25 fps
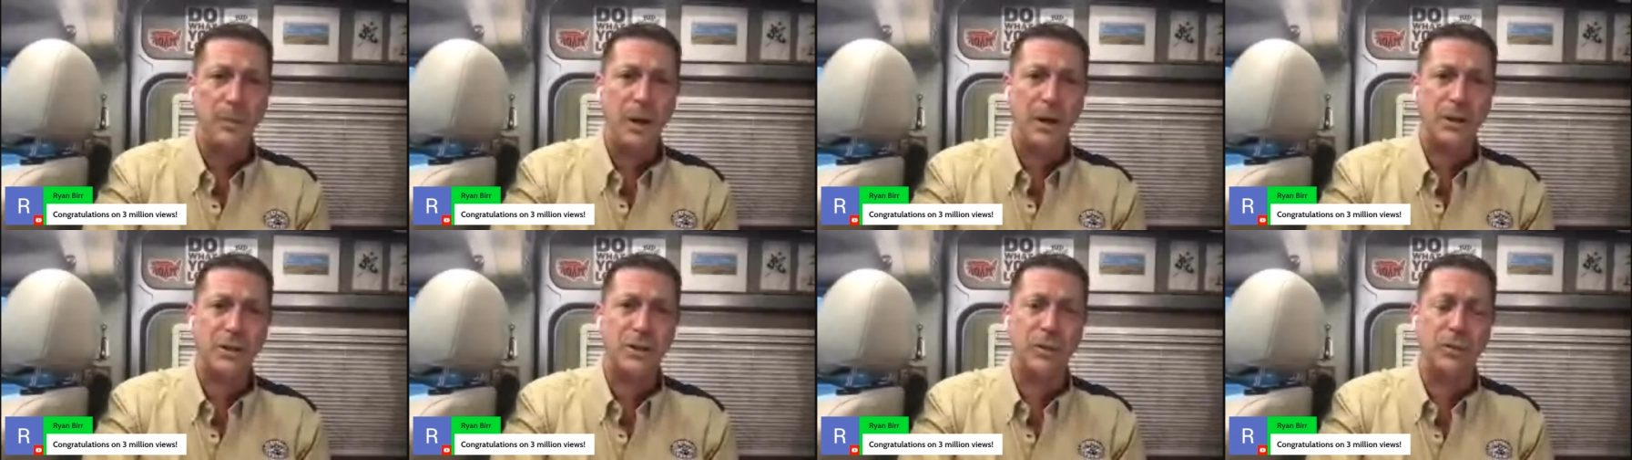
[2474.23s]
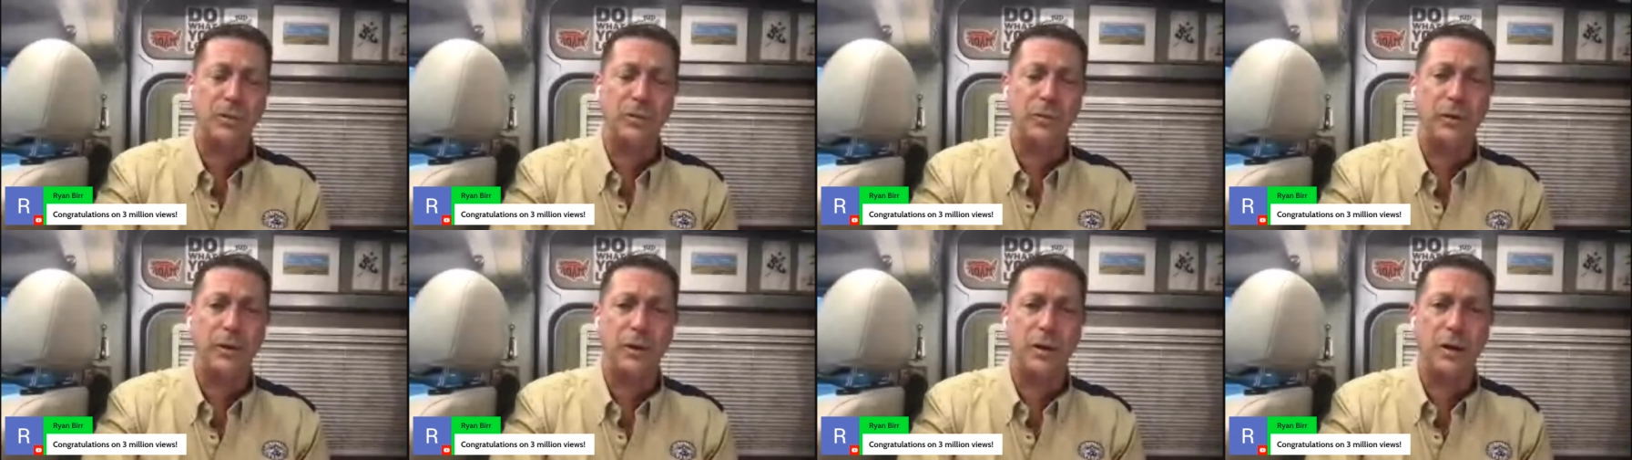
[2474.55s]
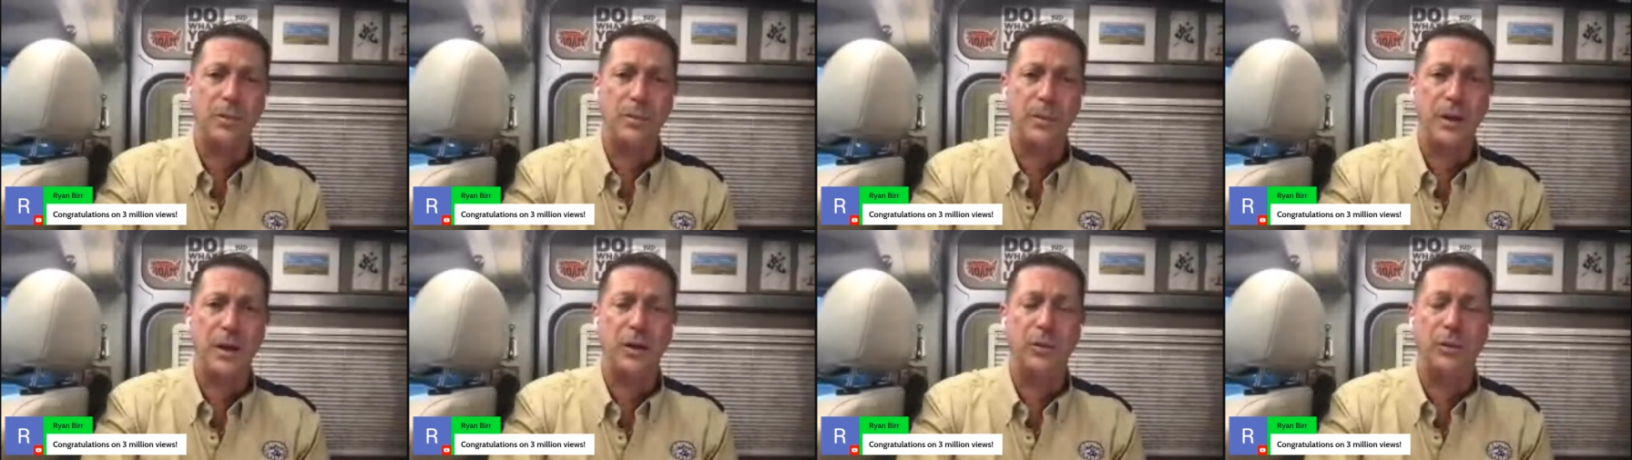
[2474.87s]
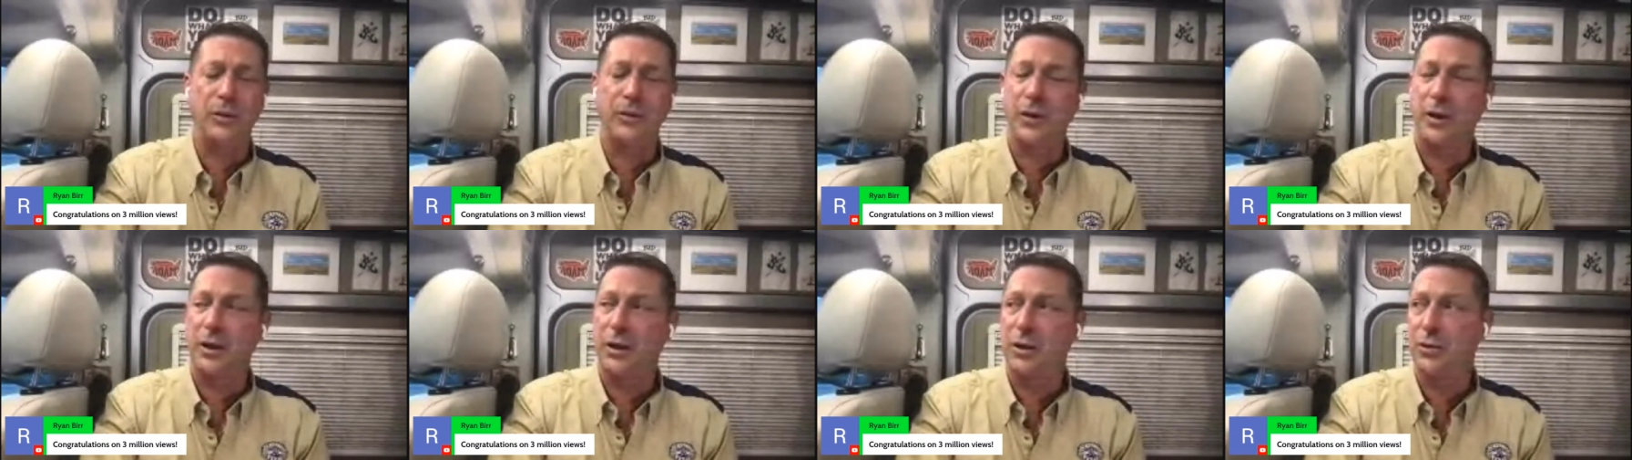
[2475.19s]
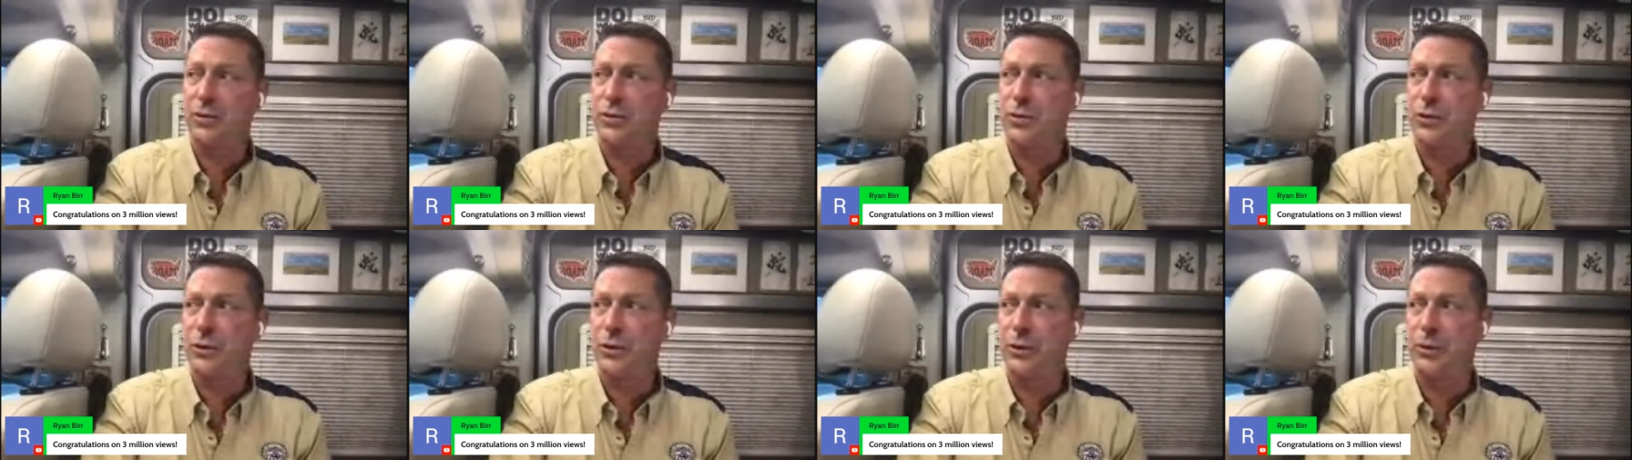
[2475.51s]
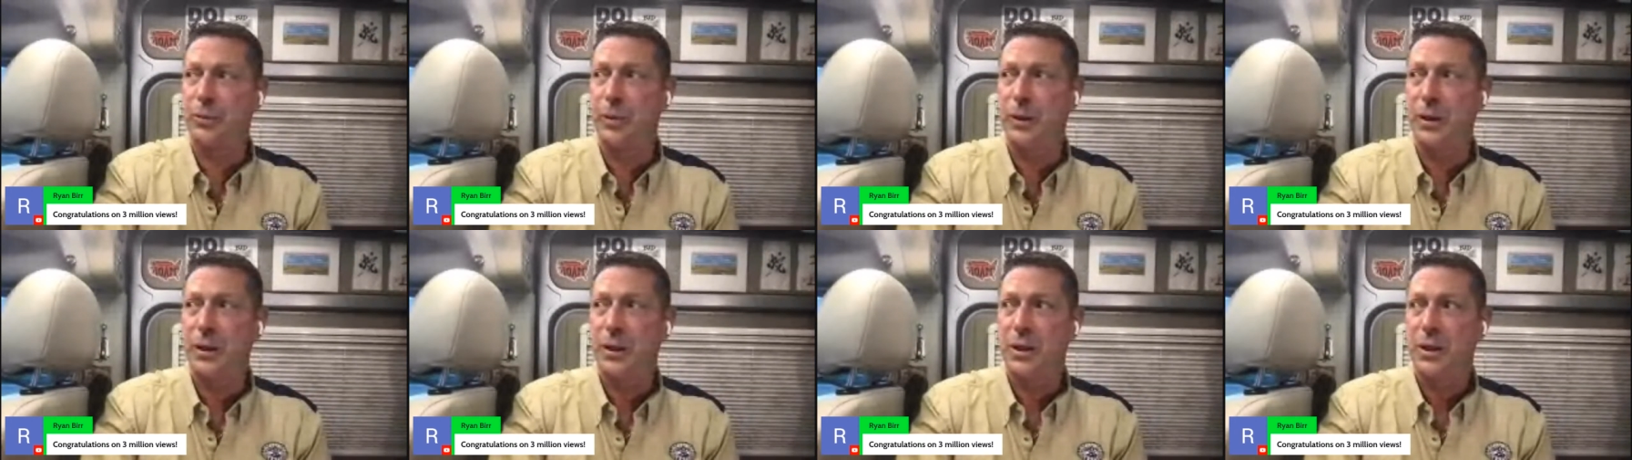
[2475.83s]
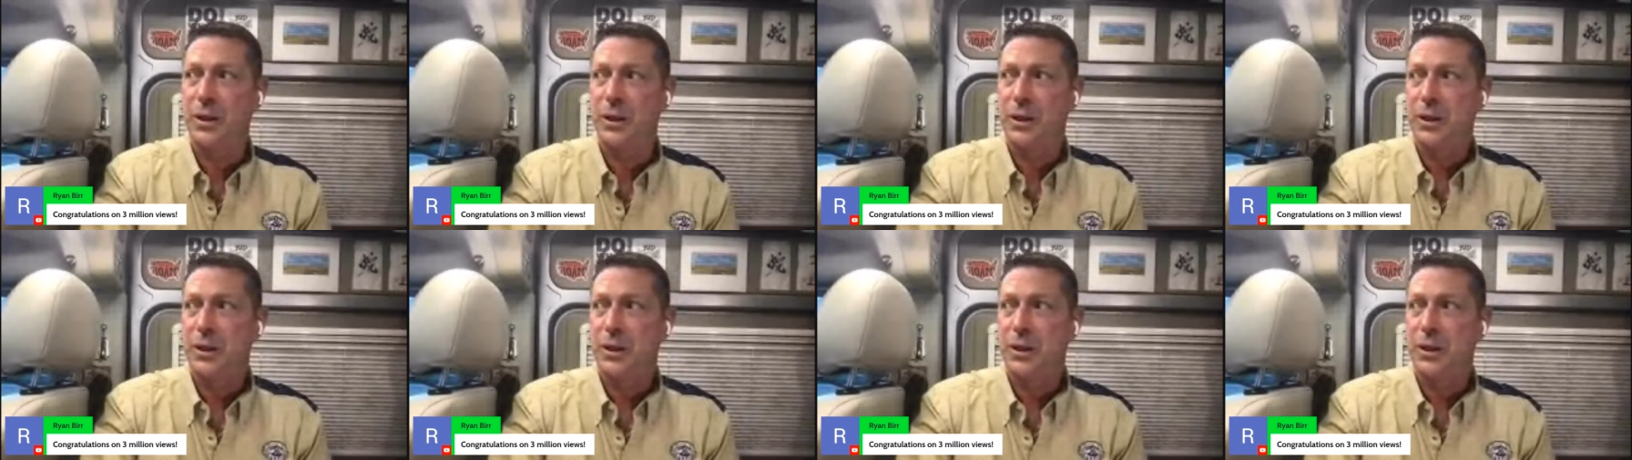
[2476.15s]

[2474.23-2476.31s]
I'm actually you know, meeting with a YouTube